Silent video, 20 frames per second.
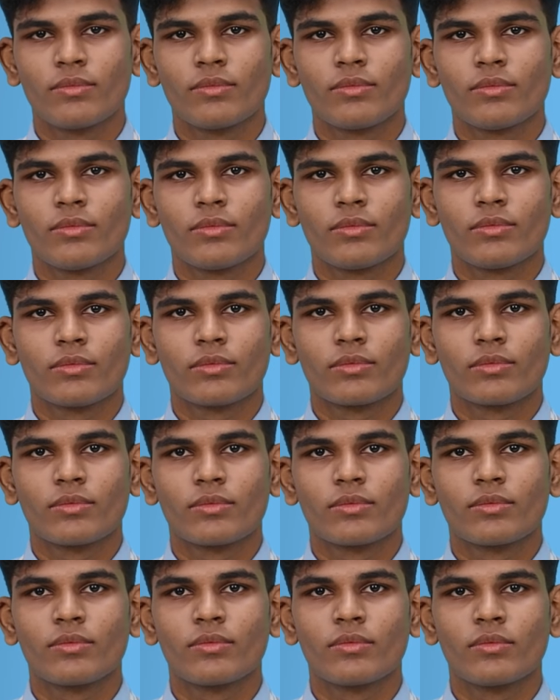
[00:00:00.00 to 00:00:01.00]

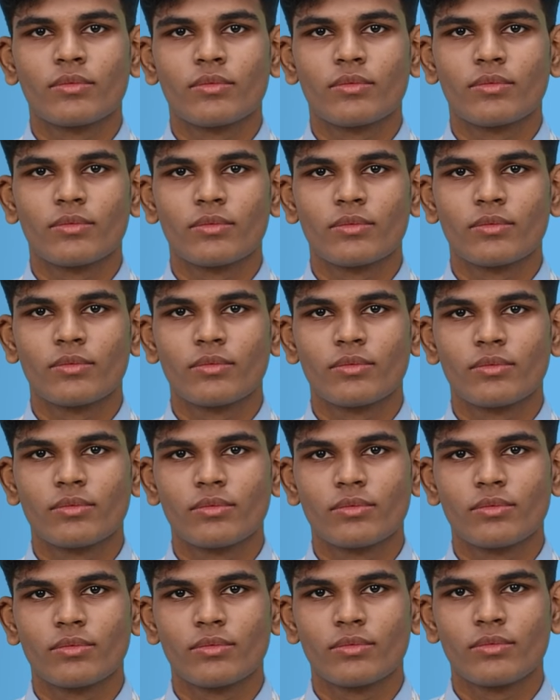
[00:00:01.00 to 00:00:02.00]

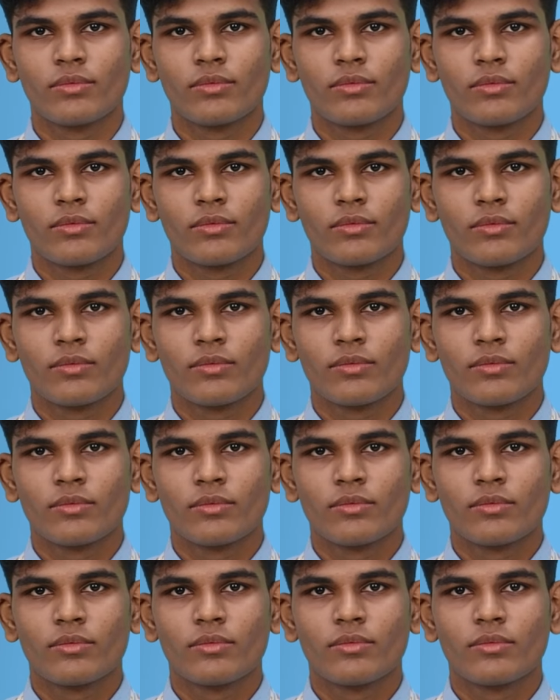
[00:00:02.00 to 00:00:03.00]

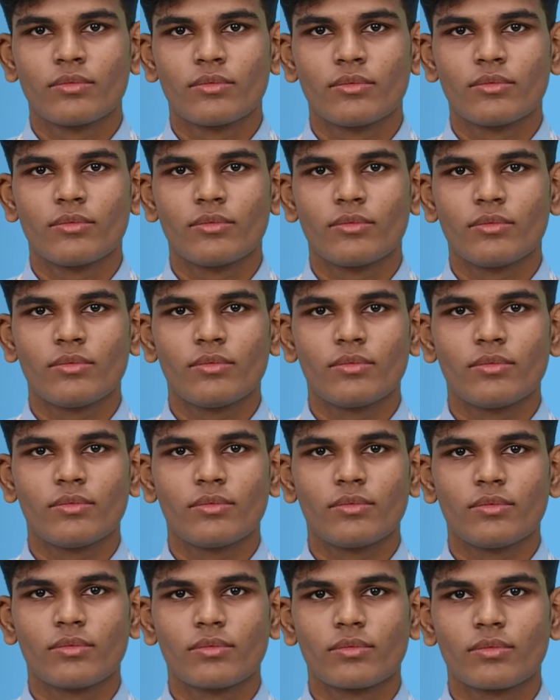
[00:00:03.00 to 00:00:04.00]

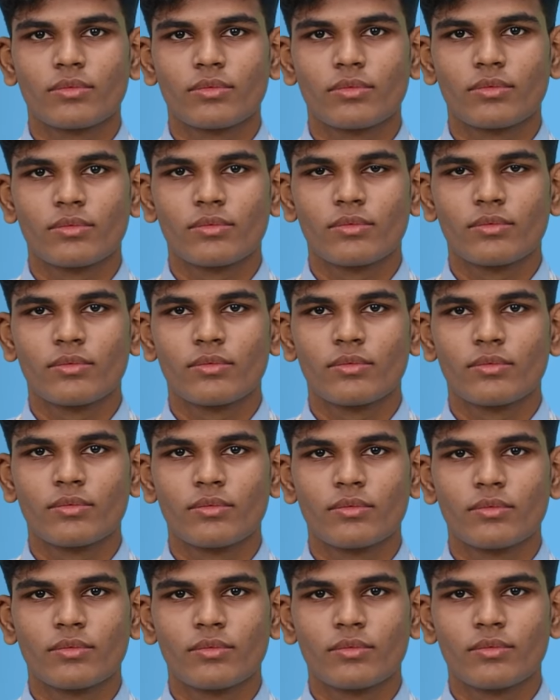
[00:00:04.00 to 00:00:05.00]

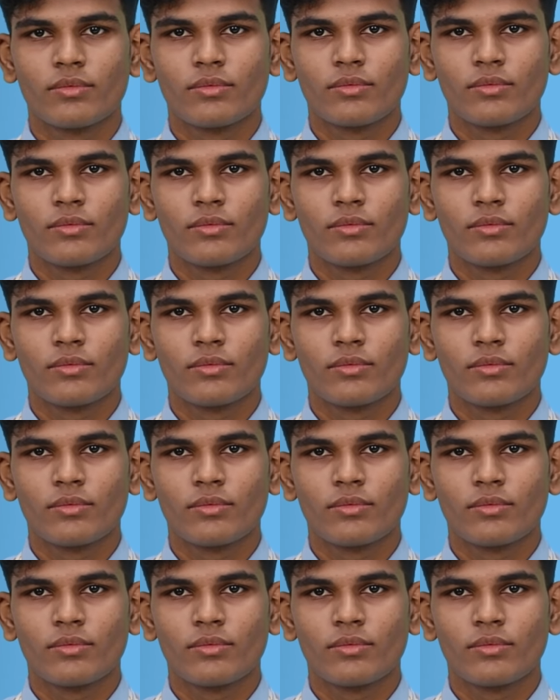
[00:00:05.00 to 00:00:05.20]
(silent)